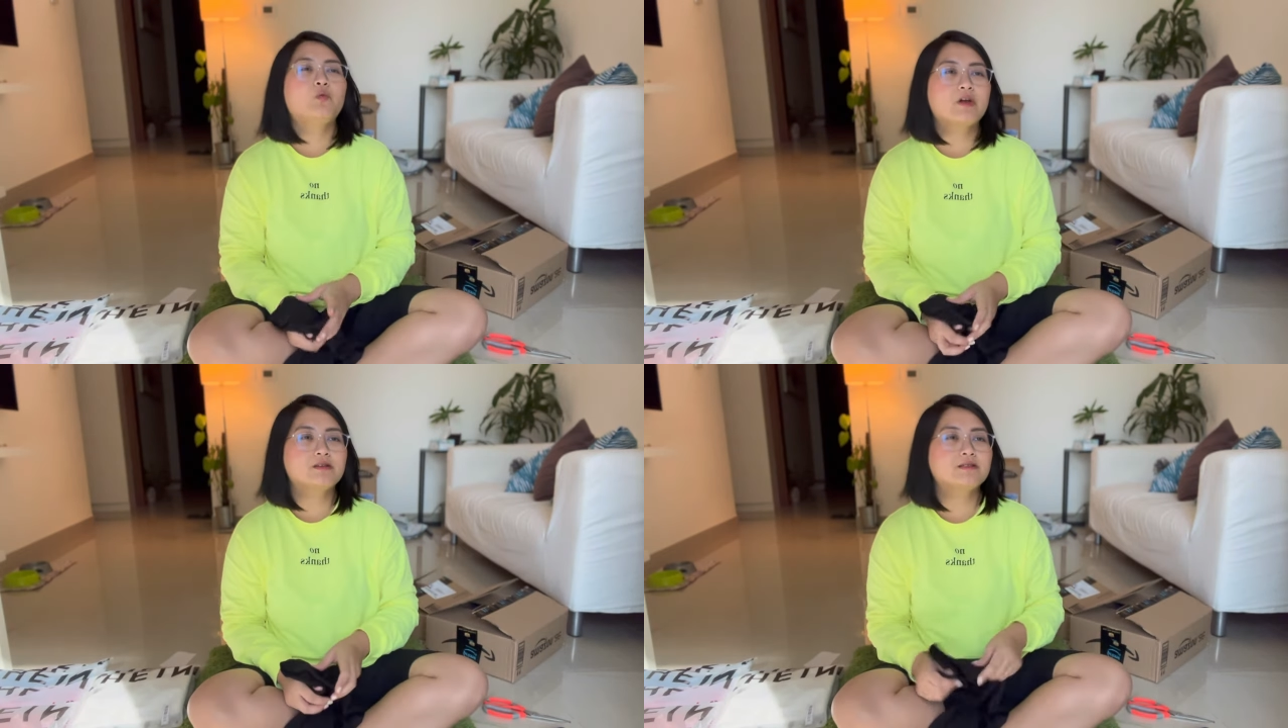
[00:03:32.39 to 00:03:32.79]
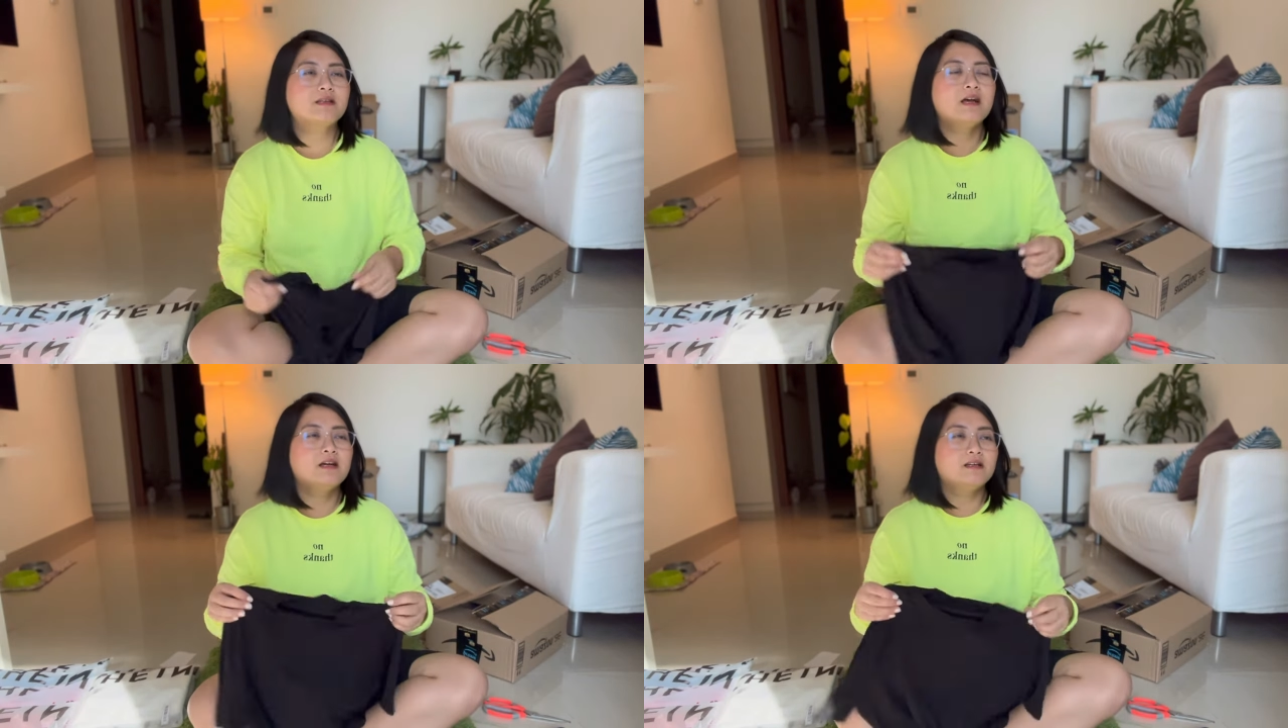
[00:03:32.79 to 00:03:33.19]

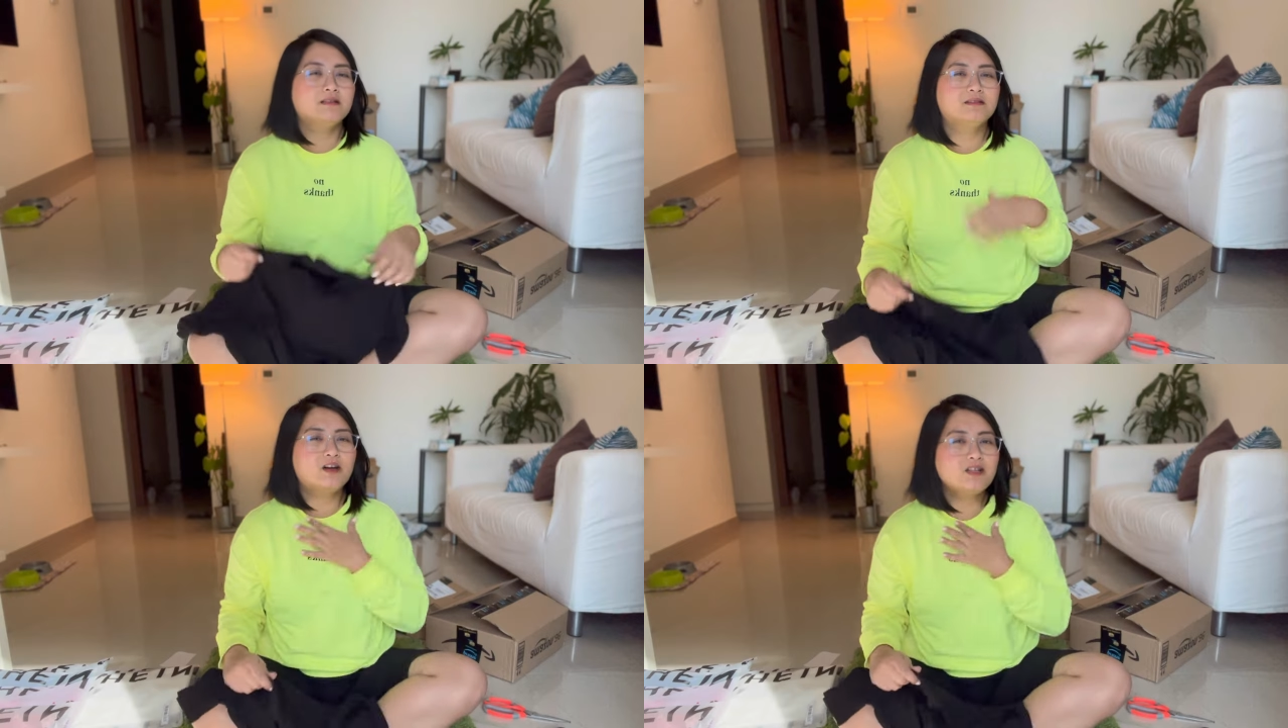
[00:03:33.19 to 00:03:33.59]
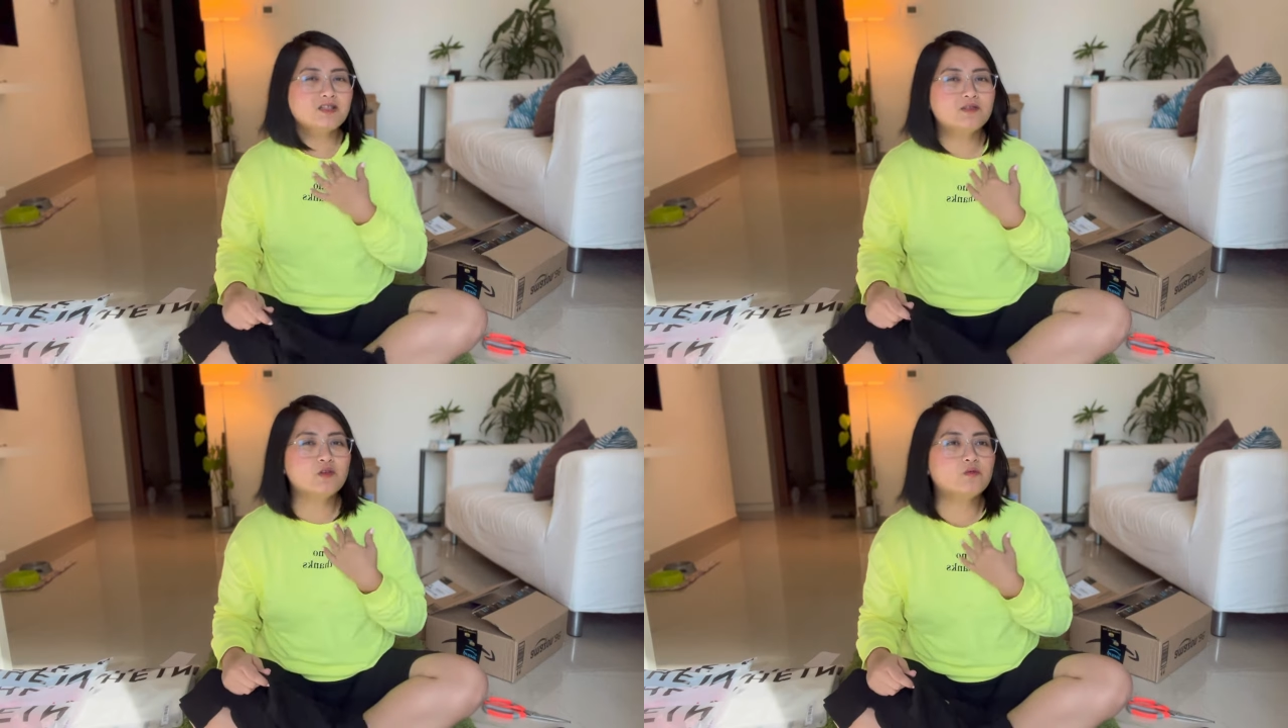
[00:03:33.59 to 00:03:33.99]
wears
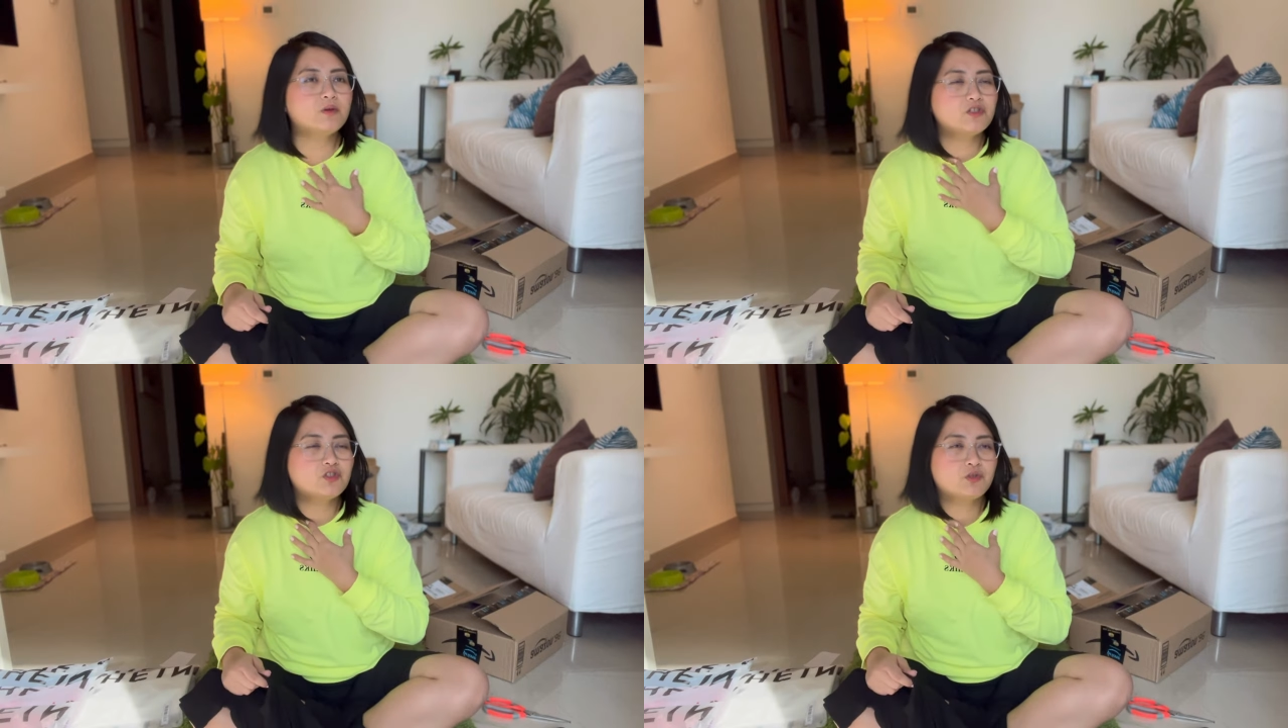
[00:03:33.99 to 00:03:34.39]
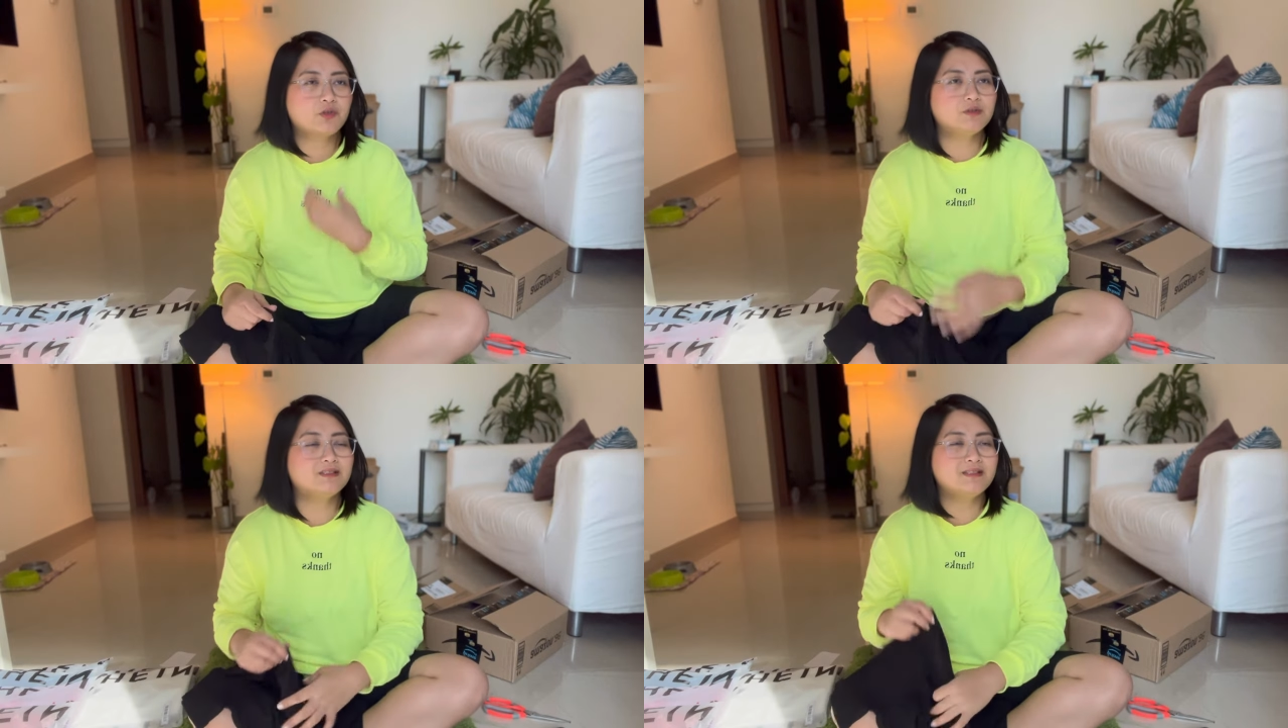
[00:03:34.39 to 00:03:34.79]
not so much
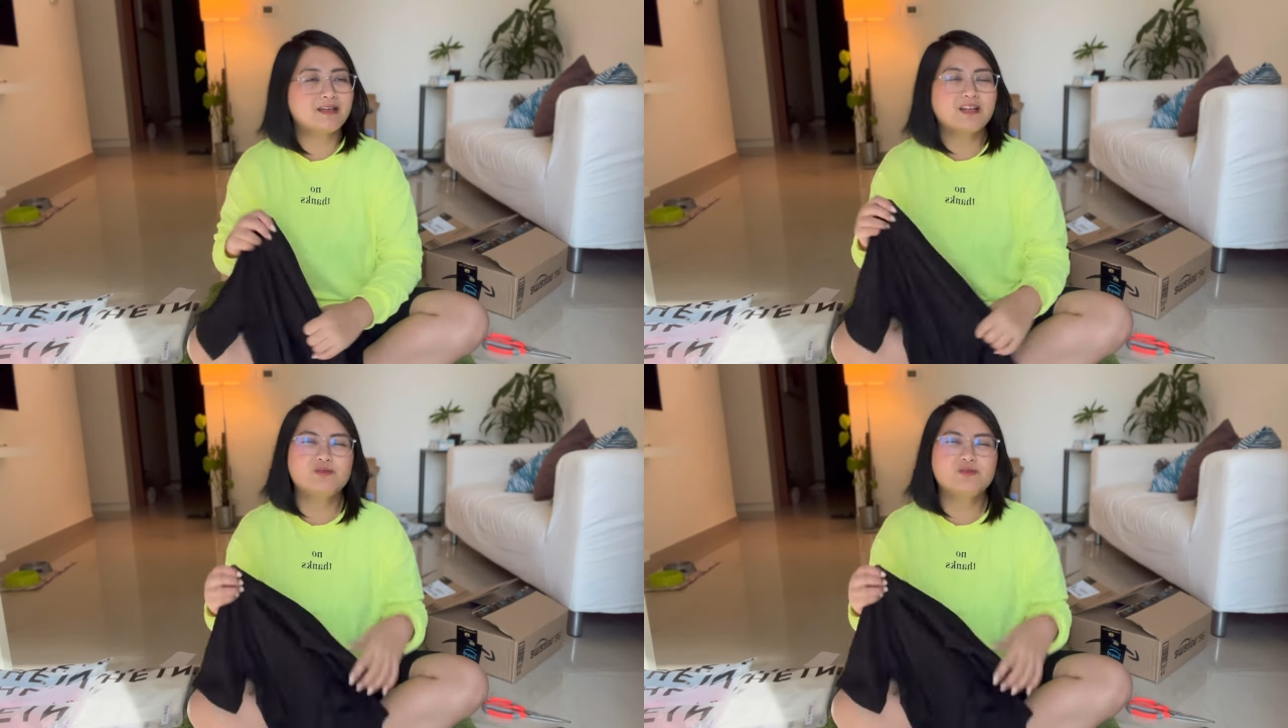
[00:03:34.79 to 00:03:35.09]
turtleneck.